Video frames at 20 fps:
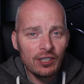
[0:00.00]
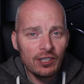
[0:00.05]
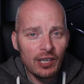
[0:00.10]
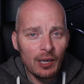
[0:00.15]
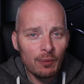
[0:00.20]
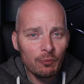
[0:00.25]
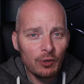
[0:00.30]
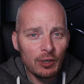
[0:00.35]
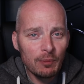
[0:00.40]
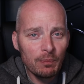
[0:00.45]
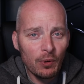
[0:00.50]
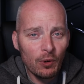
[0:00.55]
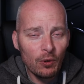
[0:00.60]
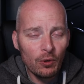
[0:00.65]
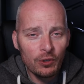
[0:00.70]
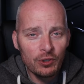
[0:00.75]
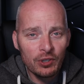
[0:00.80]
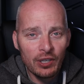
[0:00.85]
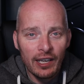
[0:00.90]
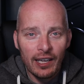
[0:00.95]
a temporary
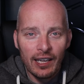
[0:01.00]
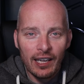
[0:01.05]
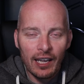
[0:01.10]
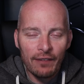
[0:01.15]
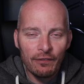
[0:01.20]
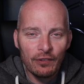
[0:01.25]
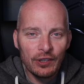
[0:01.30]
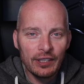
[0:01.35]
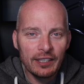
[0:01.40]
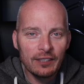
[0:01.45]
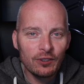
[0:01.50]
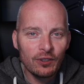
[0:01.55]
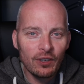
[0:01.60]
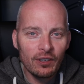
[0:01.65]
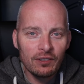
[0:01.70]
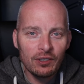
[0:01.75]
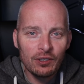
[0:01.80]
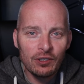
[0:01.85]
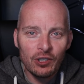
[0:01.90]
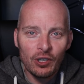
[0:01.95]
pause. Everything's
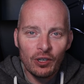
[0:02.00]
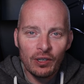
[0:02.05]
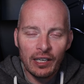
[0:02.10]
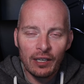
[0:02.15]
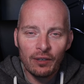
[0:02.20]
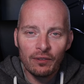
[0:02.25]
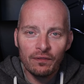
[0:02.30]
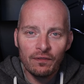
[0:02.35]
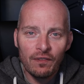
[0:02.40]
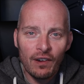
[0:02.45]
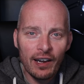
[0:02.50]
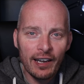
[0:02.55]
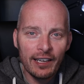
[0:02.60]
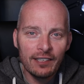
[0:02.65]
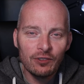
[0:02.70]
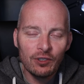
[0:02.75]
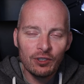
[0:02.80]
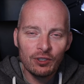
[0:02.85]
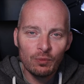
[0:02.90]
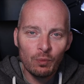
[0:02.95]
going to turn out
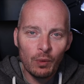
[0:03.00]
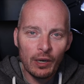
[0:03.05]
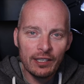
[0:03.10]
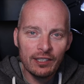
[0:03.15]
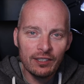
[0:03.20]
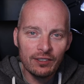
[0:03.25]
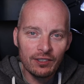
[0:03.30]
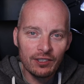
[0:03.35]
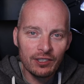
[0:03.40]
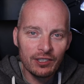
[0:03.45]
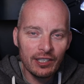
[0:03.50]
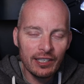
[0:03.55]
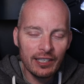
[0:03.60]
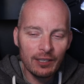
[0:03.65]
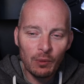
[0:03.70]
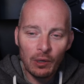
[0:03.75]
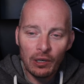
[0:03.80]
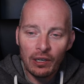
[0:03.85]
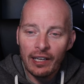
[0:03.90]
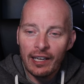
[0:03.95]
fine. Just wait and
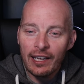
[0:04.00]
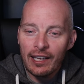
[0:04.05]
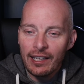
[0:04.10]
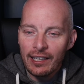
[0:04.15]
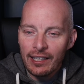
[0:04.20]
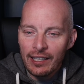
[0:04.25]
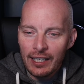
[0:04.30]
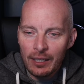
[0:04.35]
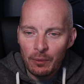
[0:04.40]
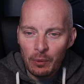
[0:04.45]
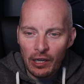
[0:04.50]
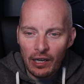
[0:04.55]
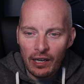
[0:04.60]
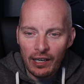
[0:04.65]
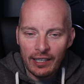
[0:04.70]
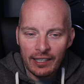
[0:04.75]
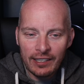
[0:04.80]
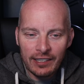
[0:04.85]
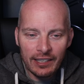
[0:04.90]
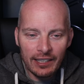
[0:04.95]
see. Well, here we
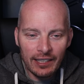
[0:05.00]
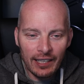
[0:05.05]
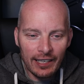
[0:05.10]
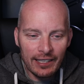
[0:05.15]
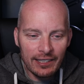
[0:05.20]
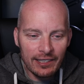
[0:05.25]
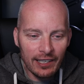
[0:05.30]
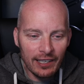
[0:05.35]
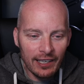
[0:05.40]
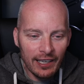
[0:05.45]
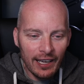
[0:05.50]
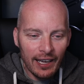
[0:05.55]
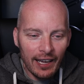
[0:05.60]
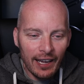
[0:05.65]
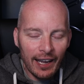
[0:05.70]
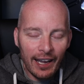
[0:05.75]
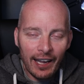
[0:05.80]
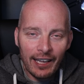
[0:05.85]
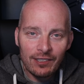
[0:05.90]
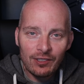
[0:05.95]
are a year later,
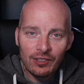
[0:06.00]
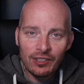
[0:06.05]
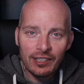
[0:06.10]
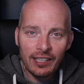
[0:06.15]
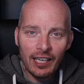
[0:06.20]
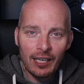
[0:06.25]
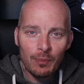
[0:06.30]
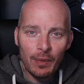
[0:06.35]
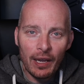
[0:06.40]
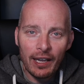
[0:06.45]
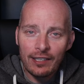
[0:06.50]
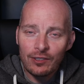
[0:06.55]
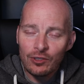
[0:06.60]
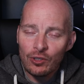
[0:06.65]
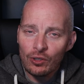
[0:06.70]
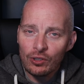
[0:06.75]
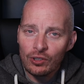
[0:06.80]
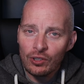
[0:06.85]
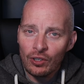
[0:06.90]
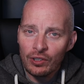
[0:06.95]
and the game has
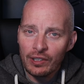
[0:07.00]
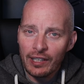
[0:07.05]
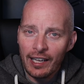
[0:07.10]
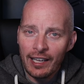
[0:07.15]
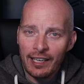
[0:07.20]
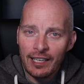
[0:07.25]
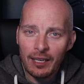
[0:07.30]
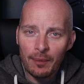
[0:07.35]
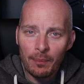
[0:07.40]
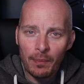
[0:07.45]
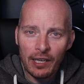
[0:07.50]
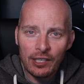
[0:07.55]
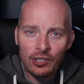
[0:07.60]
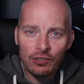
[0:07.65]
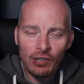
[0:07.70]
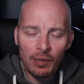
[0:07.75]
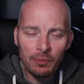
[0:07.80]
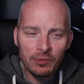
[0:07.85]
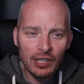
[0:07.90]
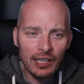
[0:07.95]
not got any
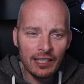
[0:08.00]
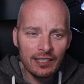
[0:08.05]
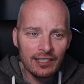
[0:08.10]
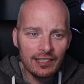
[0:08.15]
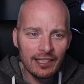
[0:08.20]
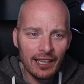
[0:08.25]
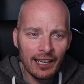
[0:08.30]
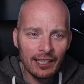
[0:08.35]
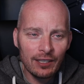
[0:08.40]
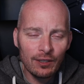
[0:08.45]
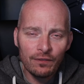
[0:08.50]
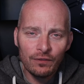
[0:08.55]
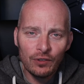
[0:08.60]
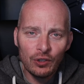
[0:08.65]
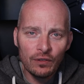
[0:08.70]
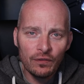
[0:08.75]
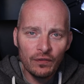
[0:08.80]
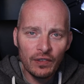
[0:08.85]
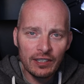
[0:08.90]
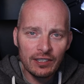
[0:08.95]
major updates. It's had a
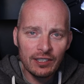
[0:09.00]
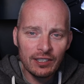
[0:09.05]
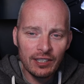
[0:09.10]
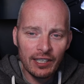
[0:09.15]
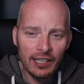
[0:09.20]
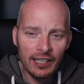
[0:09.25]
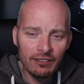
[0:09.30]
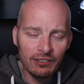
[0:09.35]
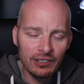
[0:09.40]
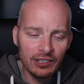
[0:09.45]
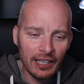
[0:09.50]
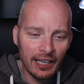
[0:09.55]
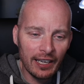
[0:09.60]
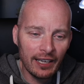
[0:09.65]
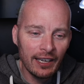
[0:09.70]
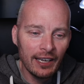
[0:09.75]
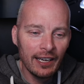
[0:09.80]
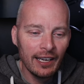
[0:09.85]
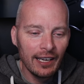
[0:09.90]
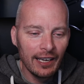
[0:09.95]
few fixes here and
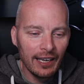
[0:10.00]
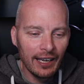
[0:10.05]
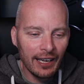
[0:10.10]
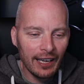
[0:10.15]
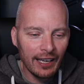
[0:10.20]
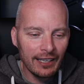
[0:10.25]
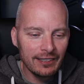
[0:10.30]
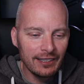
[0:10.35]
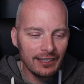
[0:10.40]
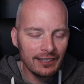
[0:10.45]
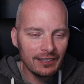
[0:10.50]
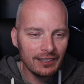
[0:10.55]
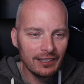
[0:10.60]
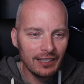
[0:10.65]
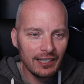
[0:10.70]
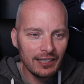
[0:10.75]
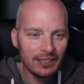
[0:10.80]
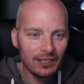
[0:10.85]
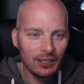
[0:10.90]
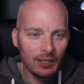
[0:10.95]
there, and
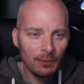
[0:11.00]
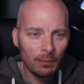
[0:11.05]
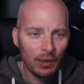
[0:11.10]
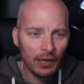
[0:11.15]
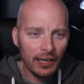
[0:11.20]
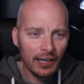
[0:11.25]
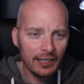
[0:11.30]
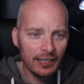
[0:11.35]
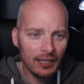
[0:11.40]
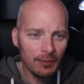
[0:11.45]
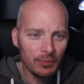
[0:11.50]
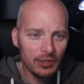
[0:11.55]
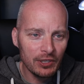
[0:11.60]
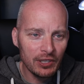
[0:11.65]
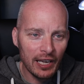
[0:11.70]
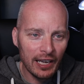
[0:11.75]
indeed the player numbers